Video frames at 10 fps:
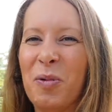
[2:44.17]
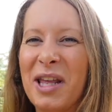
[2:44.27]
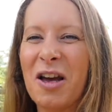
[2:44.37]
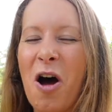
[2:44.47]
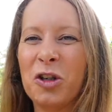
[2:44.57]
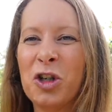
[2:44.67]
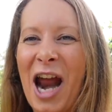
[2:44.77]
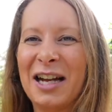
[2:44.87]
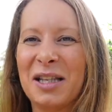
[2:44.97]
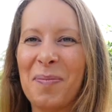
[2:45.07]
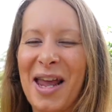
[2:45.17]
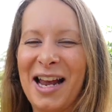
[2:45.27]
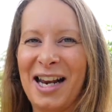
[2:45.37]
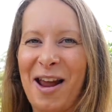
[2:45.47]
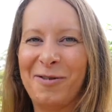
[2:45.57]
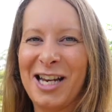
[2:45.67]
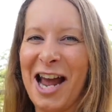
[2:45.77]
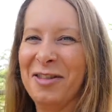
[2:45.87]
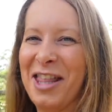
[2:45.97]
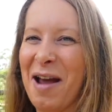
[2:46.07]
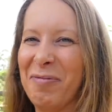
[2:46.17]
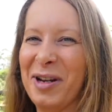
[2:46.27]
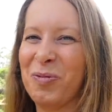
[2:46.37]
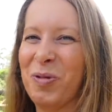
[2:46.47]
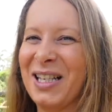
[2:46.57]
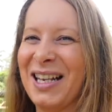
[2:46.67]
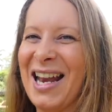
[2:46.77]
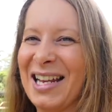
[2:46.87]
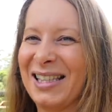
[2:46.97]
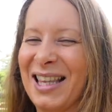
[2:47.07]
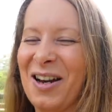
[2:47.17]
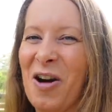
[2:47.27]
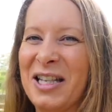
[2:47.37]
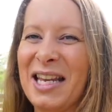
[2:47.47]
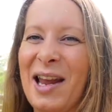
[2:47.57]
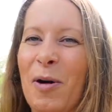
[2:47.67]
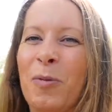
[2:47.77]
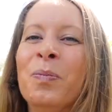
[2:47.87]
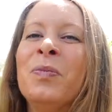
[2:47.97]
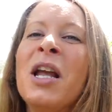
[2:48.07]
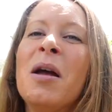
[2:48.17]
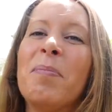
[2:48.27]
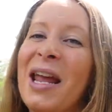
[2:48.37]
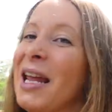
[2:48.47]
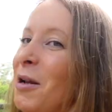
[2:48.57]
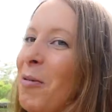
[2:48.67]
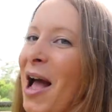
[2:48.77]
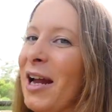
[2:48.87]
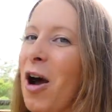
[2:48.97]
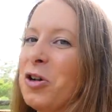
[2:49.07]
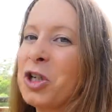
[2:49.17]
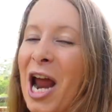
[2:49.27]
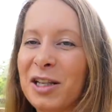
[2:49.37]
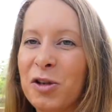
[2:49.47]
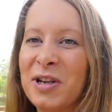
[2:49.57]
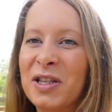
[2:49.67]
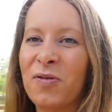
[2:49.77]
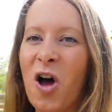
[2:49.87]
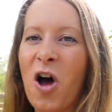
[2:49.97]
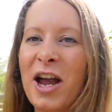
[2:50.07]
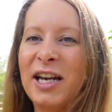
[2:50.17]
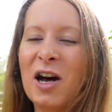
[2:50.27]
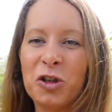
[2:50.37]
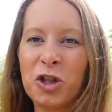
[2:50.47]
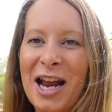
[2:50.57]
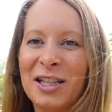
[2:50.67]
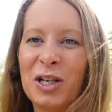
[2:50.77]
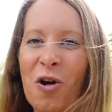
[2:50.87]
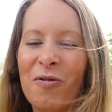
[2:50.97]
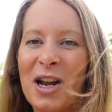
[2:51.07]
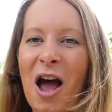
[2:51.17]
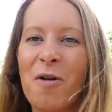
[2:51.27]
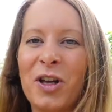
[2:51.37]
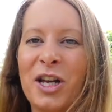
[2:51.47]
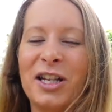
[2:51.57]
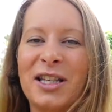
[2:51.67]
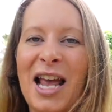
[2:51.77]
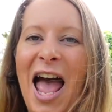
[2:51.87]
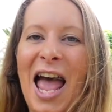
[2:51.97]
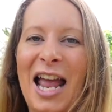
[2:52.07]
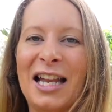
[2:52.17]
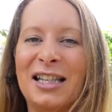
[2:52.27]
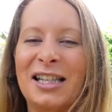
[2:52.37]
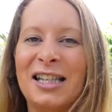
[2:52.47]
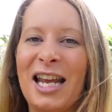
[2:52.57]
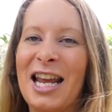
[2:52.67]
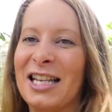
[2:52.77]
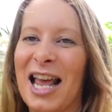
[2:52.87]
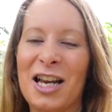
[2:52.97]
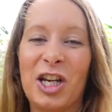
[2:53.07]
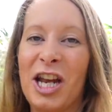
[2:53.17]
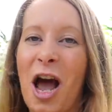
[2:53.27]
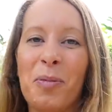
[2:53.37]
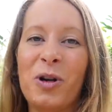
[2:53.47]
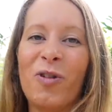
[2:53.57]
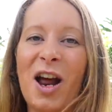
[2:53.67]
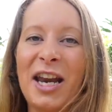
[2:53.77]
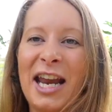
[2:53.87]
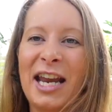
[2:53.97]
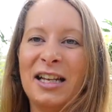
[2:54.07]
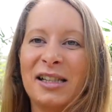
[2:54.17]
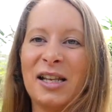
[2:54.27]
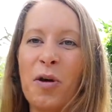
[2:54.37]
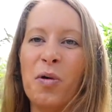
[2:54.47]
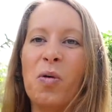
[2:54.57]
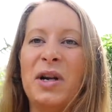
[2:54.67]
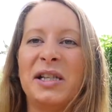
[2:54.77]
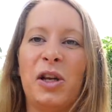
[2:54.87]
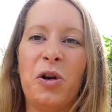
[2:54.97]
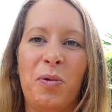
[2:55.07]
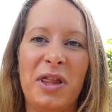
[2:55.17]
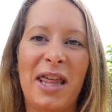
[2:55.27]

with our tractor being left down there, which was less than ideal. But anyway, our tractor is fine, our tractor got recovered and it's actually up and running, so all is good with